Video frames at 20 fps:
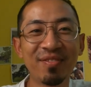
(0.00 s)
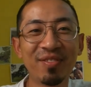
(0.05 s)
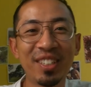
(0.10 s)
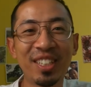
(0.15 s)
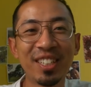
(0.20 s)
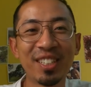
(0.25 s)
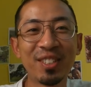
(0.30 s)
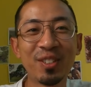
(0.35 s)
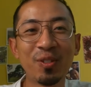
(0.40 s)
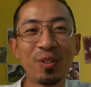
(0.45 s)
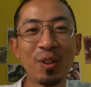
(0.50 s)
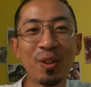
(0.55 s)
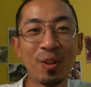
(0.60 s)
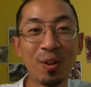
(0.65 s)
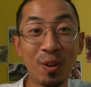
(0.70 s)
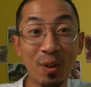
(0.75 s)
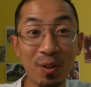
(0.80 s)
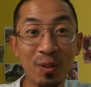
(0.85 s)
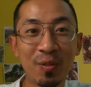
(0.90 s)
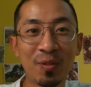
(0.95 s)
because there were a
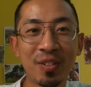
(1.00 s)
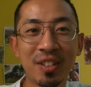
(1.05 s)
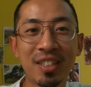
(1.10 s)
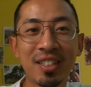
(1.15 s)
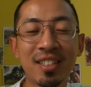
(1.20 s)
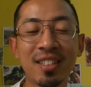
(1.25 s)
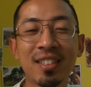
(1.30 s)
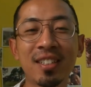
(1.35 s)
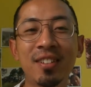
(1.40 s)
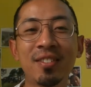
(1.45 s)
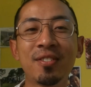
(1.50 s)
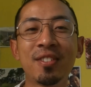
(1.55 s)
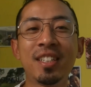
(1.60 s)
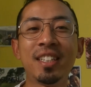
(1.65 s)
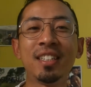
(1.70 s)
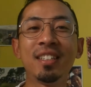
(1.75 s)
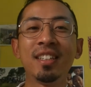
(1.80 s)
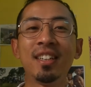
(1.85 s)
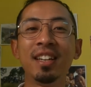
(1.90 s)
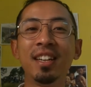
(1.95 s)
lot of noises
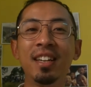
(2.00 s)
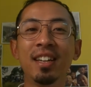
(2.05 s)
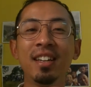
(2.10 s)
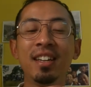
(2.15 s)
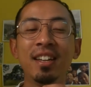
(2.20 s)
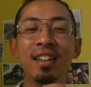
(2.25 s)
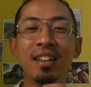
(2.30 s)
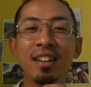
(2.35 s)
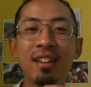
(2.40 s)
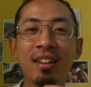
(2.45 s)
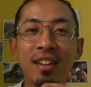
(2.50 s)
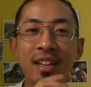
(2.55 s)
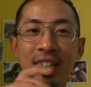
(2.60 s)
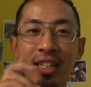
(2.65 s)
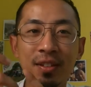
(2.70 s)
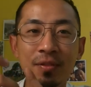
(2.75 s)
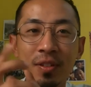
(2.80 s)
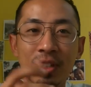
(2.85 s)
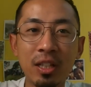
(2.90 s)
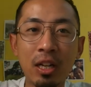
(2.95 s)
outside,
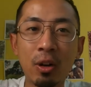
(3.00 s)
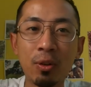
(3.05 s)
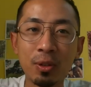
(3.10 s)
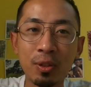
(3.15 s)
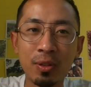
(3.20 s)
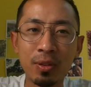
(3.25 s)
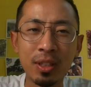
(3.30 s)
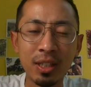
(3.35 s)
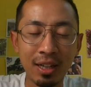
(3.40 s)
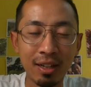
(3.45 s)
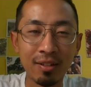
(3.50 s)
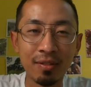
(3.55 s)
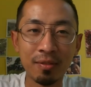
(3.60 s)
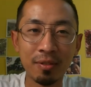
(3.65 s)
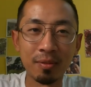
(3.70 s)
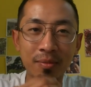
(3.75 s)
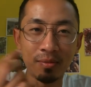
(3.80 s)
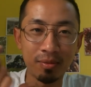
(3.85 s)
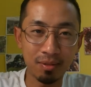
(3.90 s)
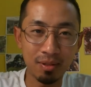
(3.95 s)
and even now some
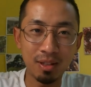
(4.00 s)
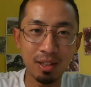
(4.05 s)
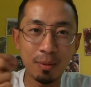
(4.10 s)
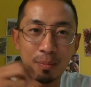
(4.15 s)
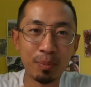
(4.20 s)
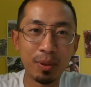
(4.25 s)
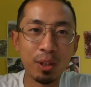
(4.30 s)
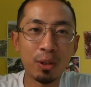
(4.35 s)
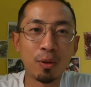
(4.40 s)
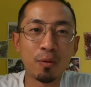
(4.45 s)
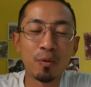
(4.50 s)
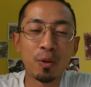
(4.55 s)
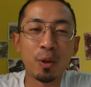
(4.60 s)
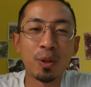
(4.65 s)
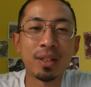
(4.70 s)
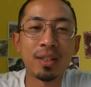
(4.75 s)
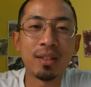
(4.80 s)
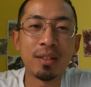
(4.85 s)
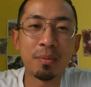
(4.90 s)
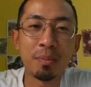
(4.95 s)
bit of
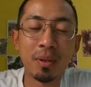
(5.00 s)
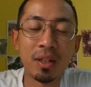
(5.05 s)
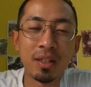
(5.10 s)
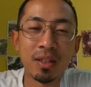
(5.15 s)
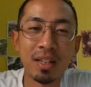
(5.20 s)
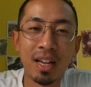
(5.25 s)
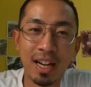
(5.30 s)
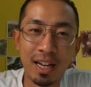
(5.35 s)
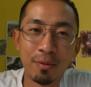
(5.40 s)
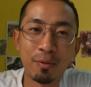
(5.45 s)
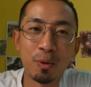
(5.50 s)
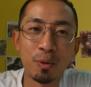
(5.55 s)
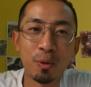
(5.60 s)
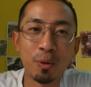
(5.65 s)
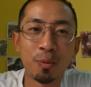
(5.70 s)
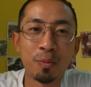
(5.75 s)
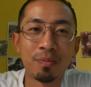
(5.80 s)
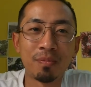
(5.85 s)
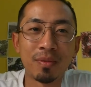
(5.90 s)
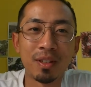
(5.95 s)
noises, but I have
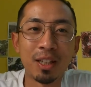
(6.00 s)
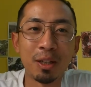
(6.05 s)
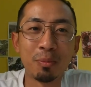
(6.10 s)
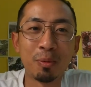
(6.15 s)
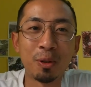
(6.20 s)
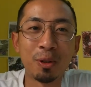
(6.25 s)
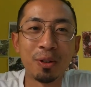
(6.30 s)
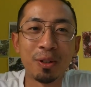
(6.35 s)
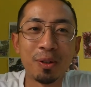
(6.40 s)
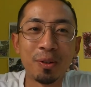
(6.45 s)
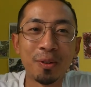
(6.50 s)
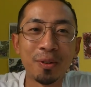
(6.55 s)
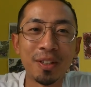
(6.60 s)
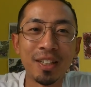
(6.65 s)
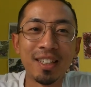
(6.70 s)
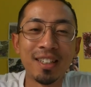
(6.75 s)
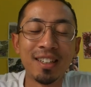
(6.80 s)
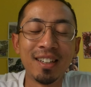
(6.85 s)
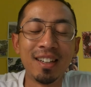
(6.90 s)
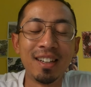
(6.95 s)
to keep on
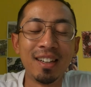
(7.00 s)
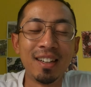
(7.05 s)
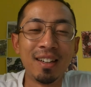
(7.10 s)
recording.